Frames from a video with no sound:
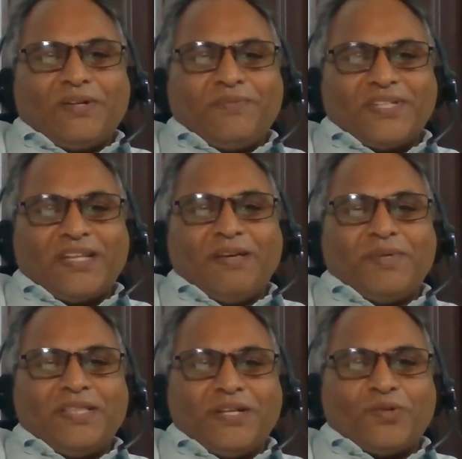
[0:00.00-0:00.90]
So
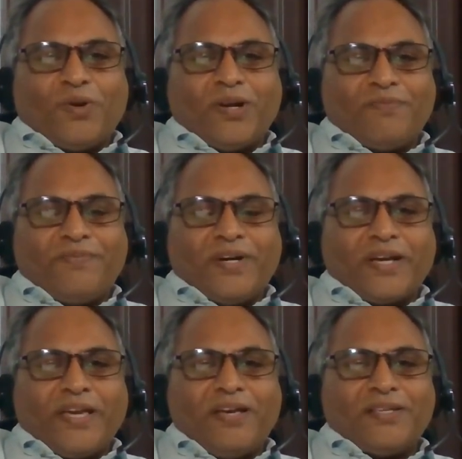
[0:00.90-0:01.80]
obviously, I mean, there is a lot
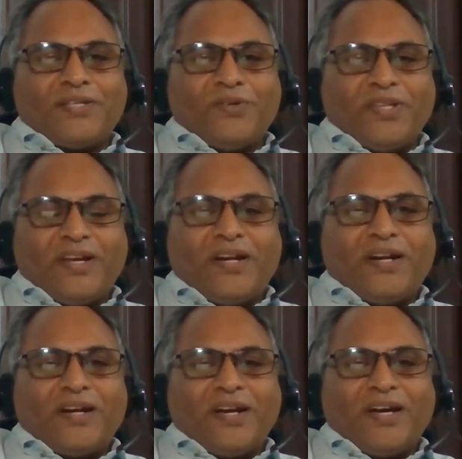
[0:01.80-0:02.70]
of chaos out
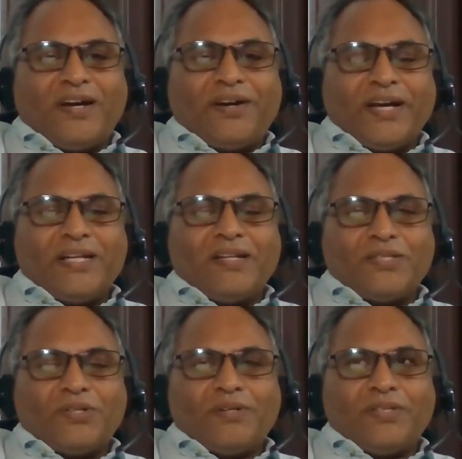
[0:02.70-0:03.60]
there, right?